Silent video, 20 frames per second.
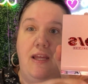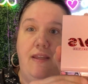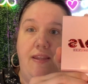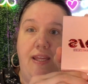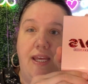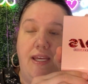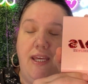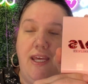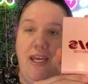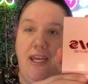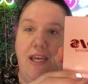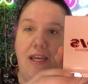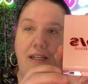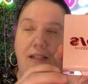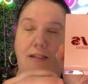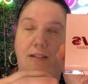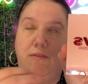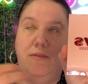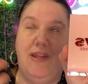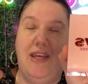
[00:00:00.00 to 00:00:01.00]
they
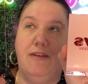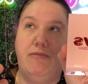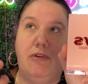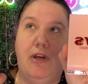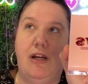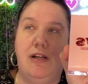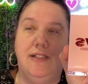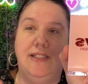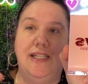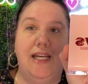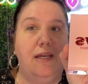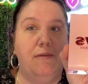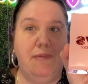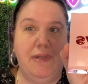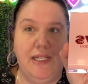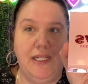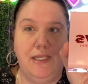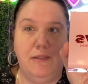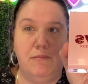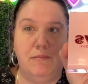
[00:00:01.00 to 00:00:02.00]
have a hard time
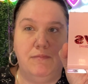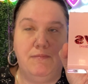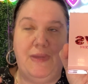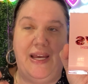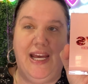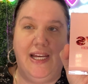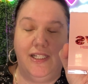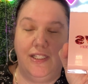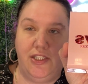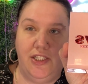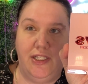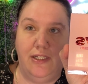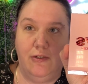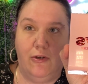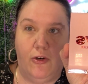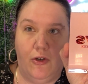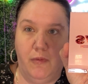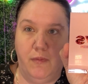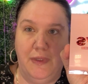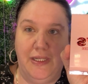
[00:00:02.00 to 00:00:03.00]
getting packaging
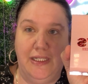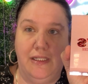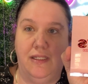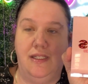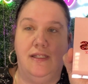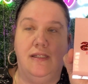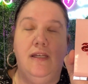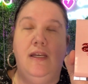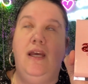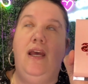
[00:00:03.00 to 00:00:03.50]
open,